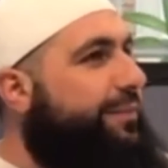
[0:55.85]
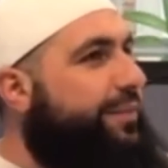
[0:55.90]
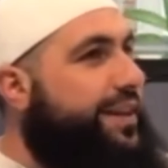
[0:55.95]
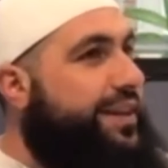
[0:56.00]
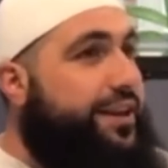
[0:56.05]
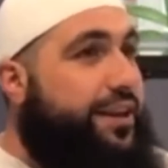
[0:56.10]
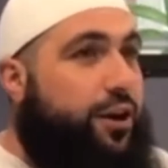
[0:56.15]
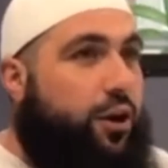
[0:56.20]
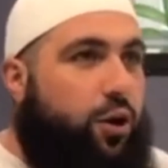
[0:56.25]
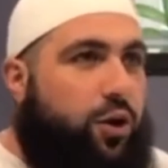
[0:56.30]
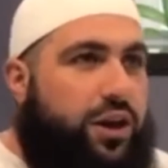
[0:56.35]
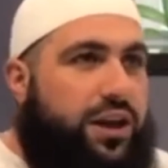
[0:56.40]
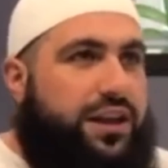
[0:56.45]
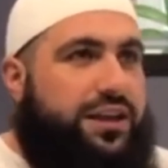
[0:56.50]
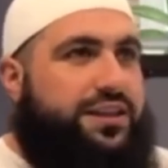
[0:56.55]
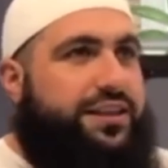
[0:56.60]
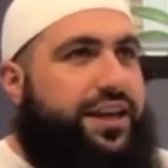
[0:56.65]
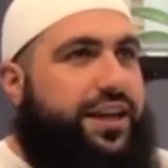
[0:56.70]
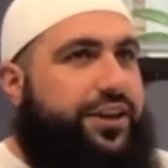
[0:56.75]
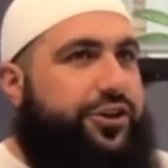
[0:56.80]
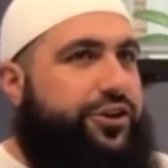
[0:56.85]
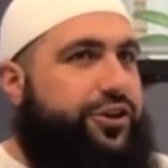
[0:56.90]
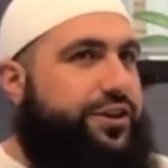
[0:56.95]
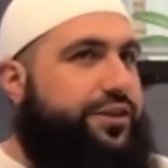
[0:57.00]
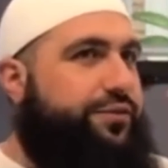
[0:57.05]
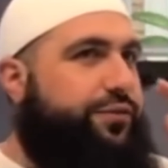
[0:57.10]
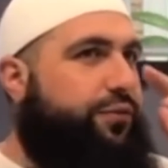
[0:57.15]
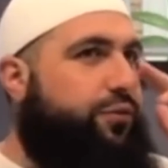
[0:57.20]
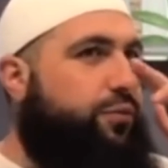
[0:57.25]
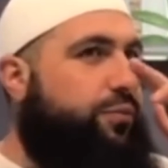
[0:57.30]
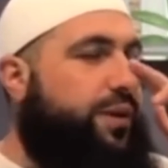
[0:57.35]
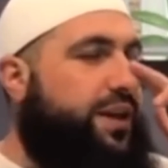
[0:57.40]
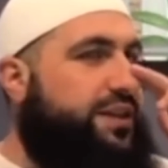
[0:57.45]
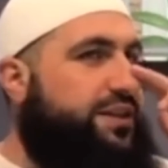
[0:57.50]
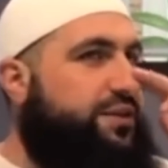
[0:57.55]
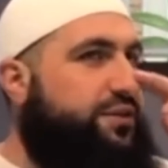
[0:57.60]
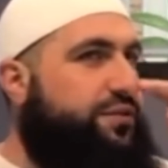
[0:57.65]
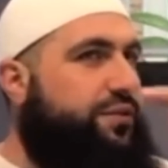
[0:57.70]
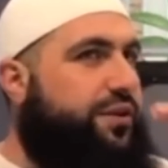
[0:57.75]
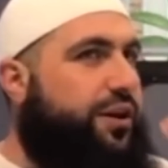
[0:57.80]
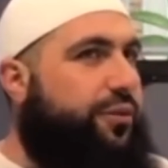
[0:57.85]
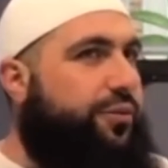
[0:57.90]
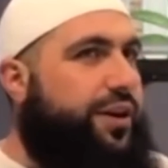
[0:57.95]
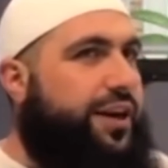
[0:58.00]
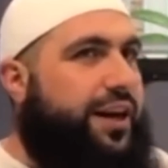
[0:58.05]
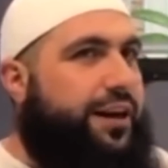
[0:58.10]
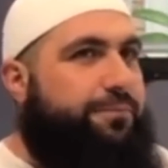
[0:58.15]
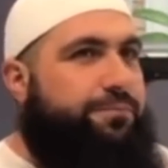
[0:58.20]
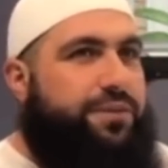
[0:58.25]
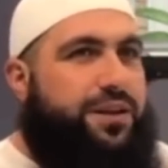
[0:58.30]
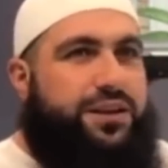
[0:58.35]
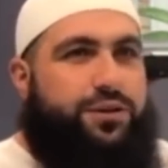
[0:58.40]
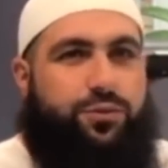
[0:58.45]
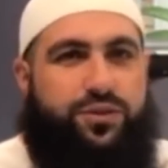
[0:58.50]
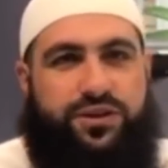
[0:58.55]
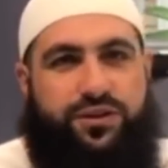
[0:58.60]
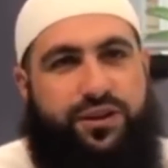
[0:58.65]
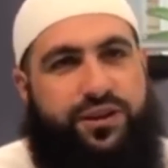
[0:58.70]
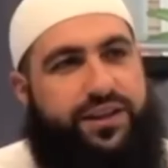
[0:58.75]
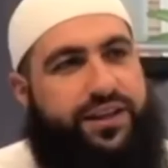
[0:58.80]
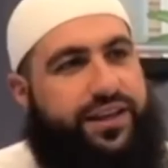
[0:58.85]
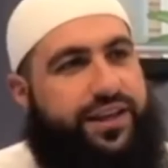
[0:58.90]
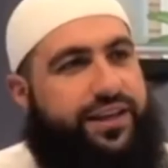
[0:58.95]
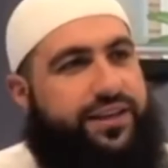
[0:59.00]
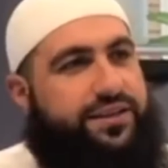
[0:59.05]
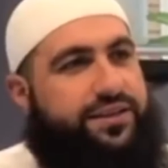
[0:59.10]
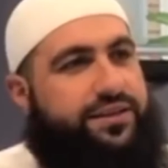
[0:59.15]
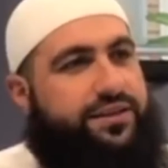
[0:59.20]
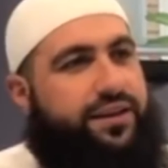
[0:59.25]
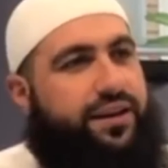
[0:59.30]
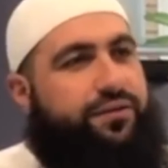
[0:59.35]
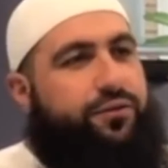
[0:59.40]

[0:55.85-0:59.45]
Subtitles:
In the earlier stages for myself growing up, this was not the case.